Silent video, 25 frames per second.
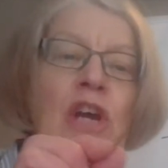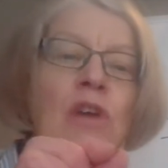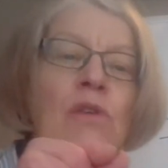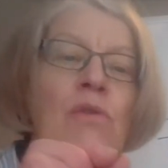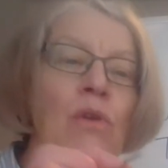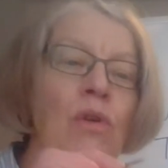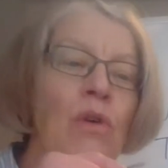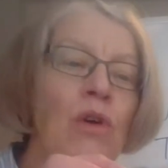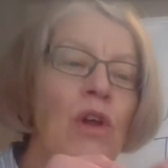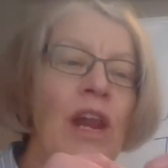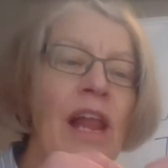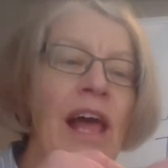
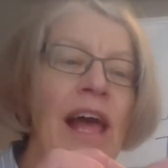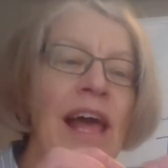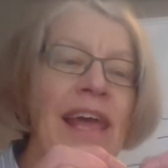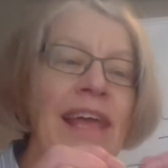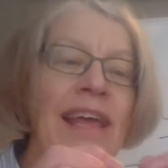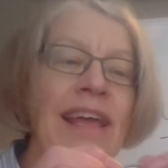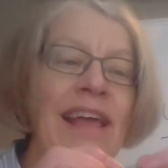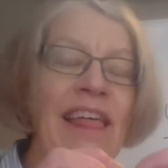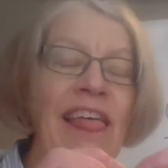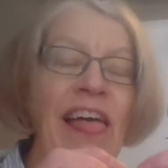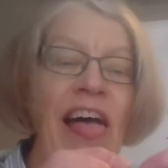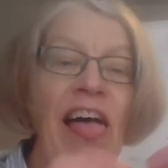look like
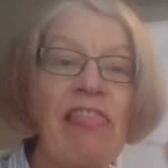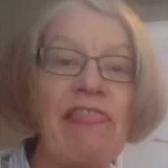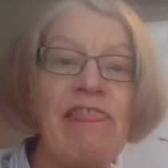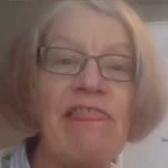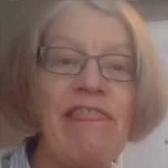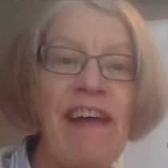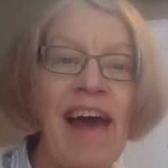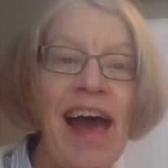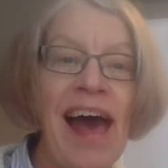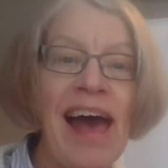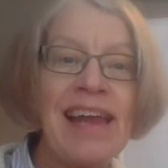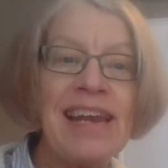
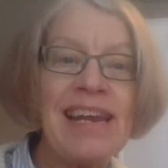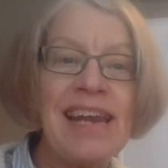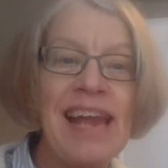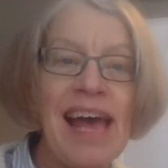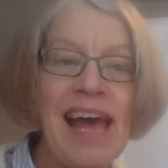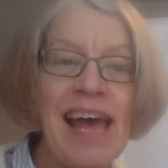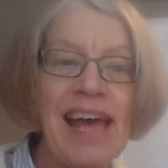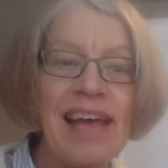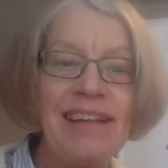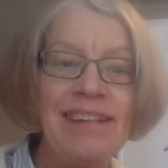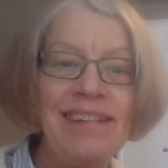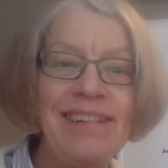that
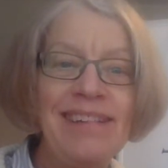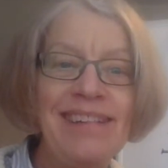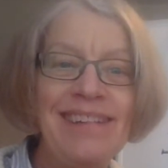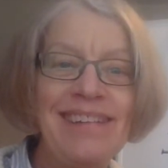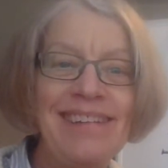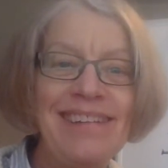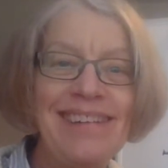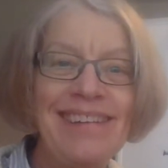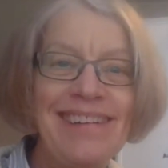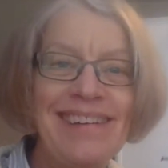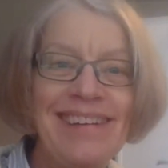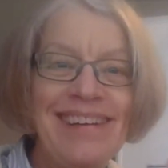nail,
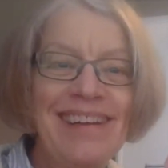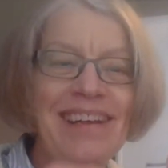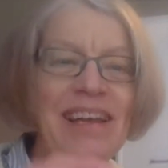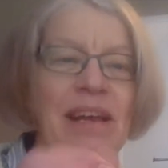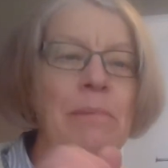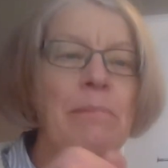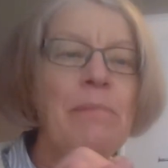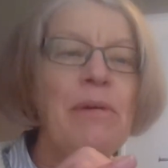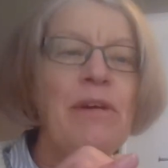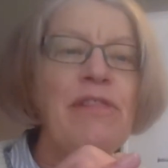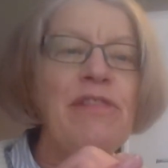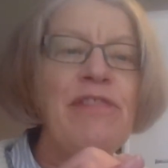
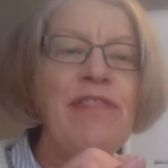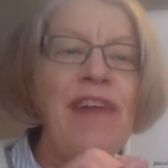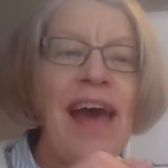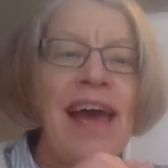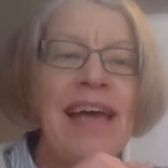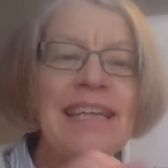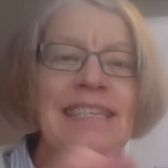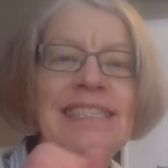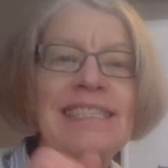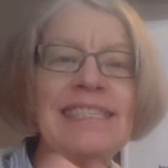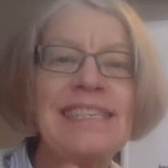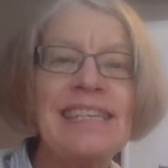but
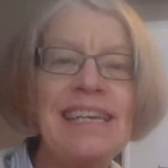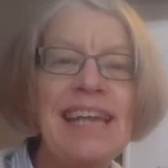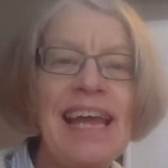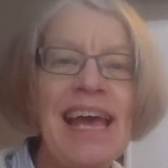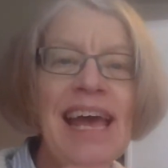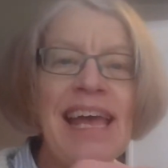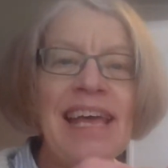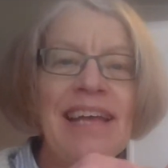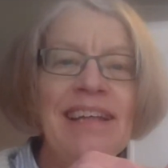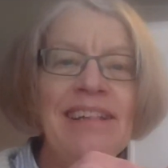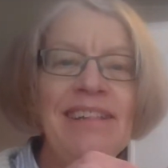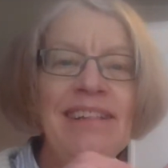that's a
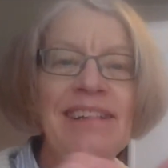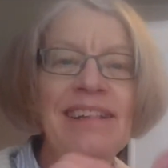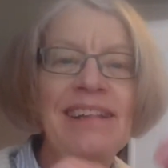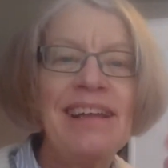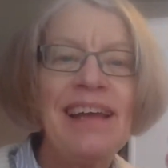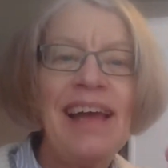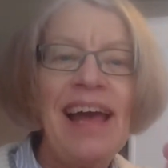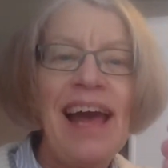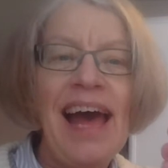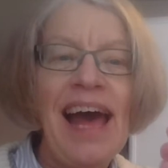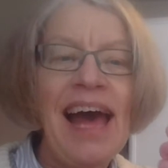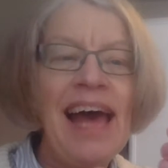nail
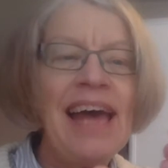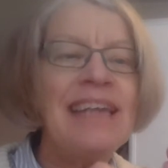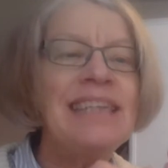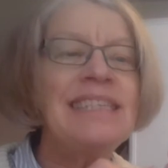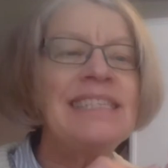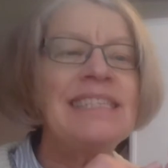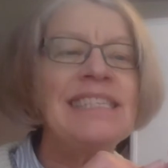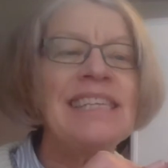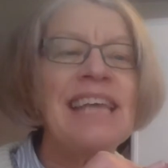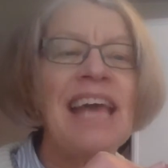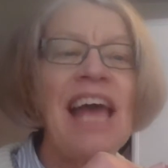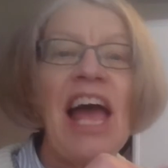
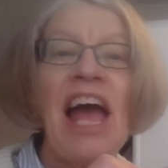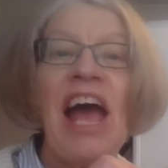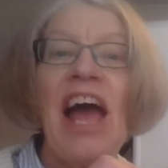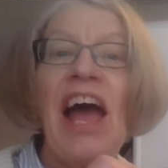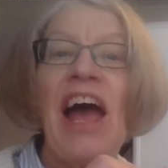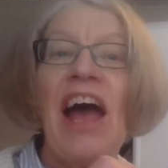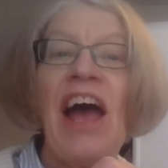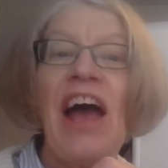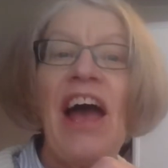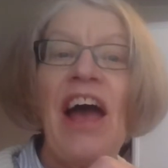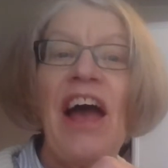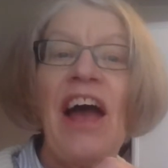and
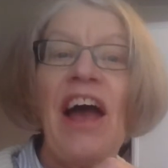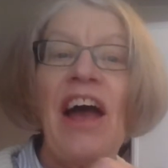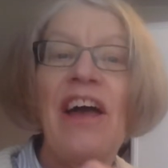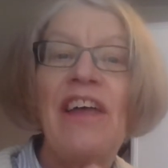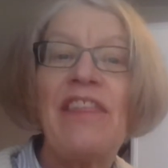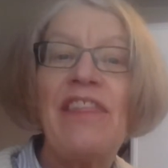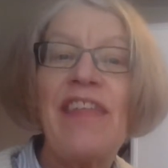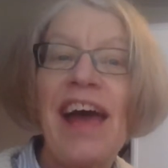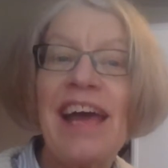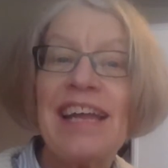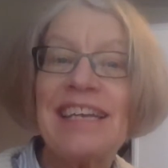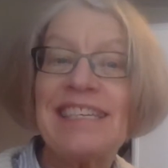
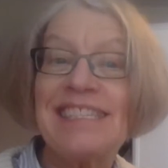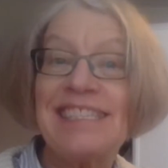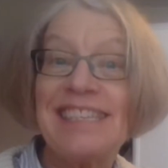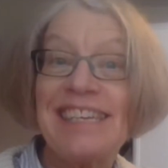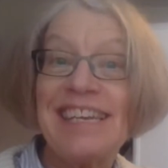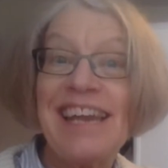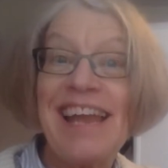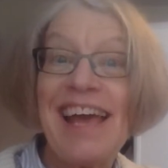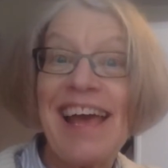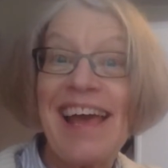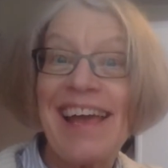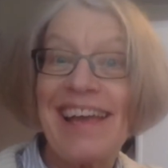that's a
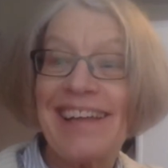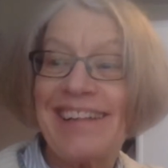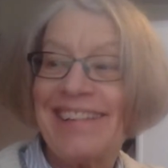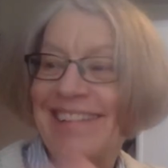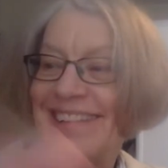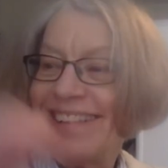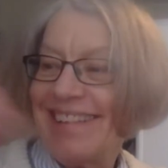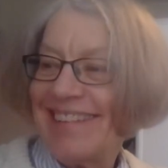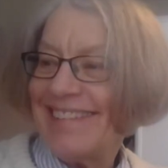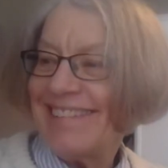nail.